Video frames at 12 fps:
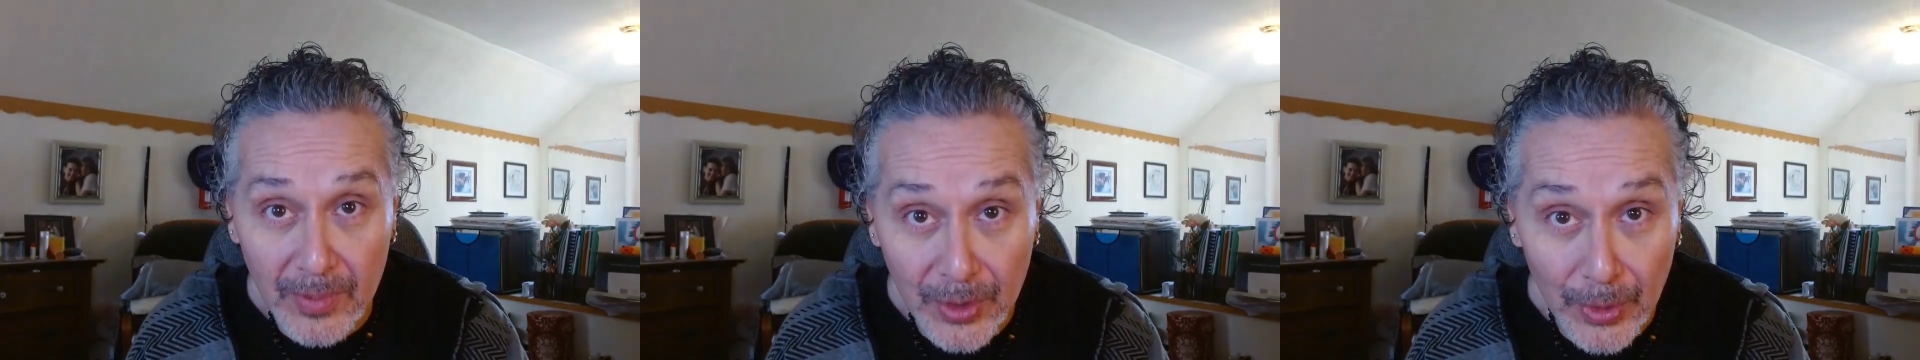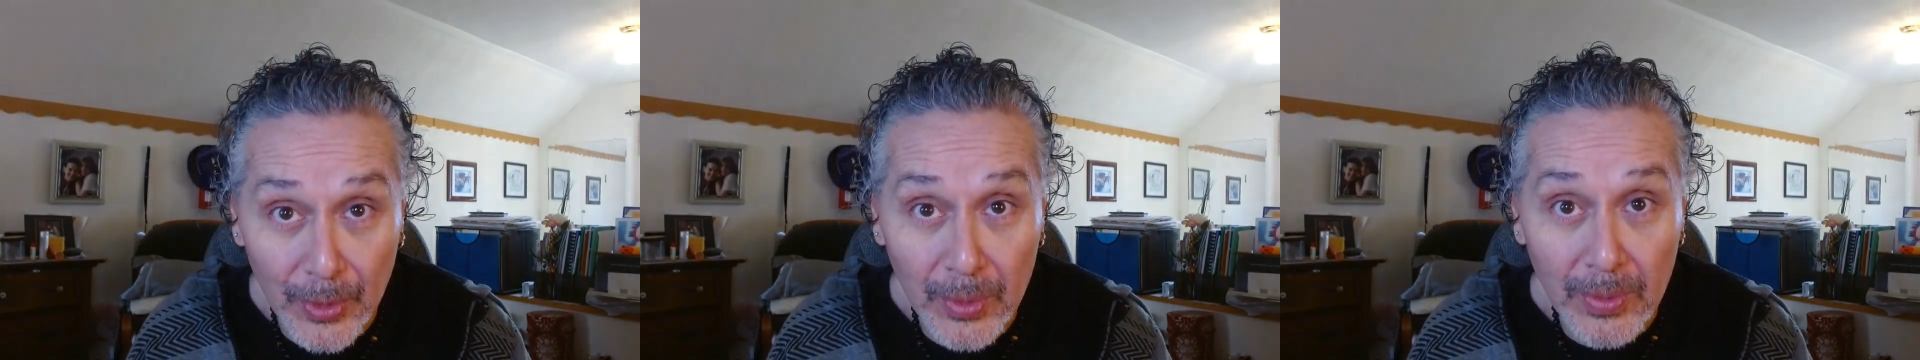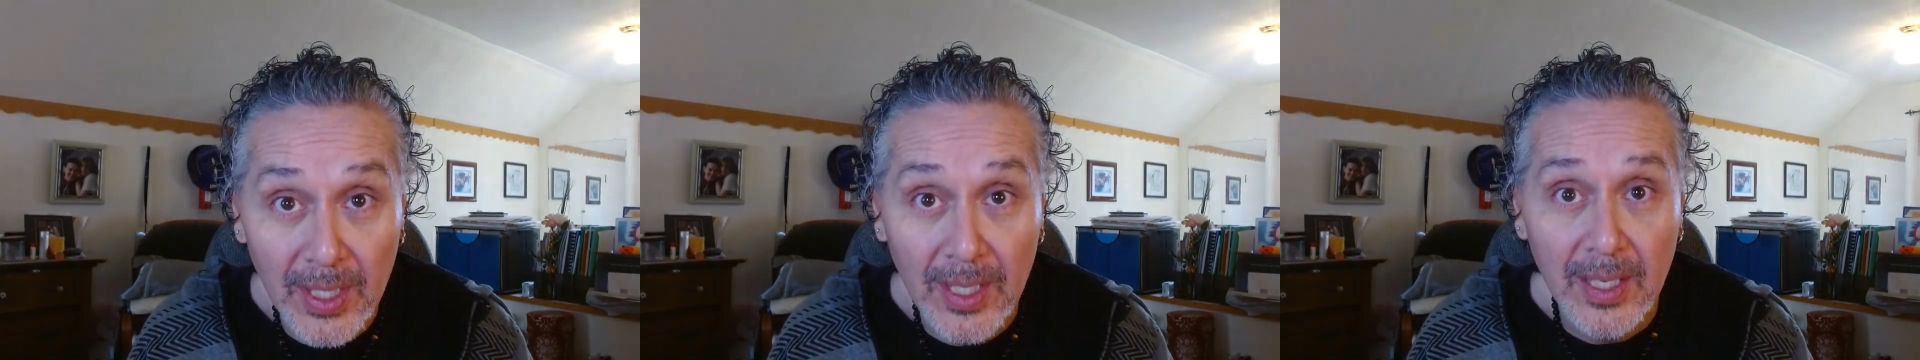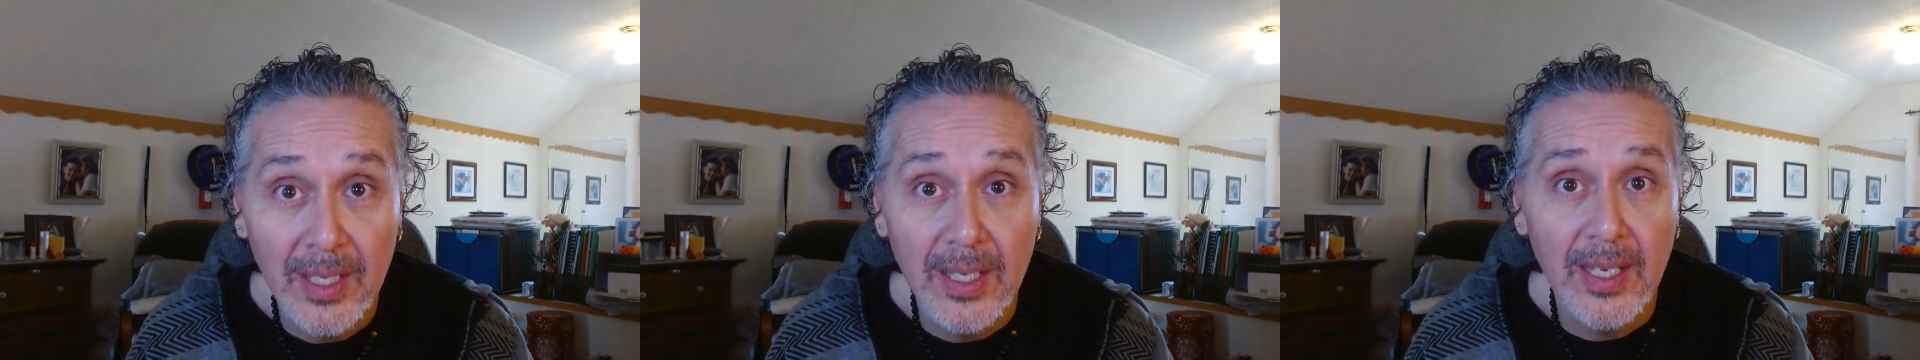do,
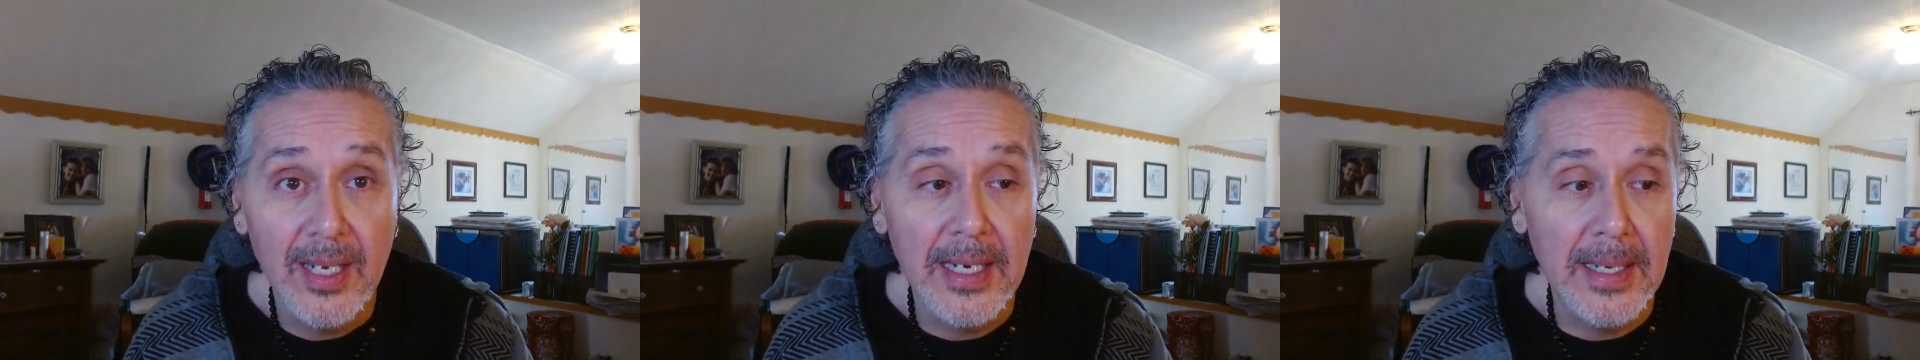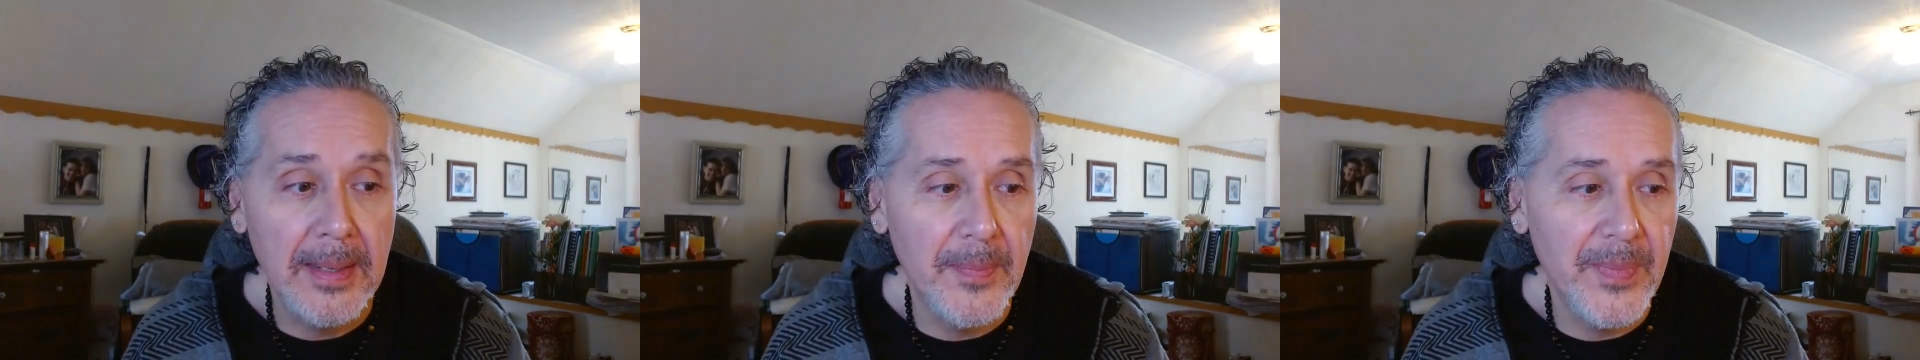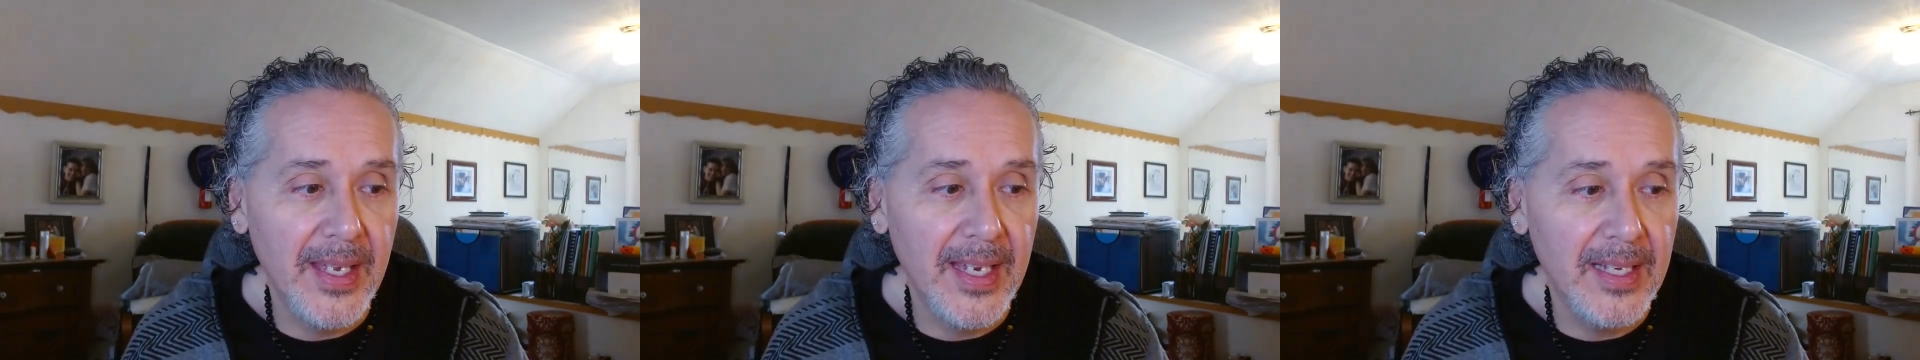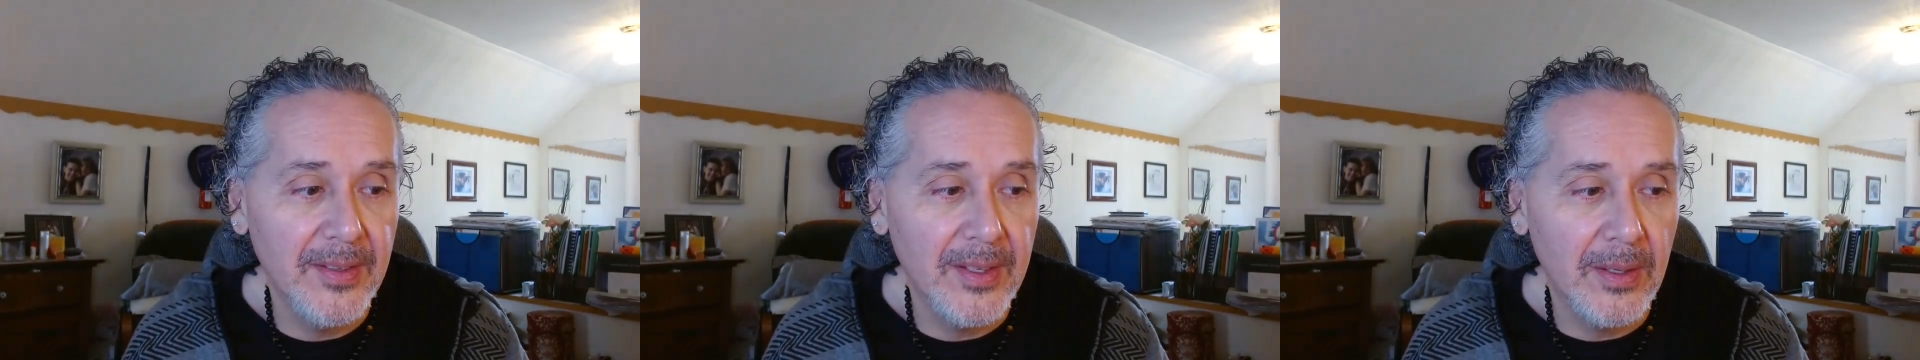and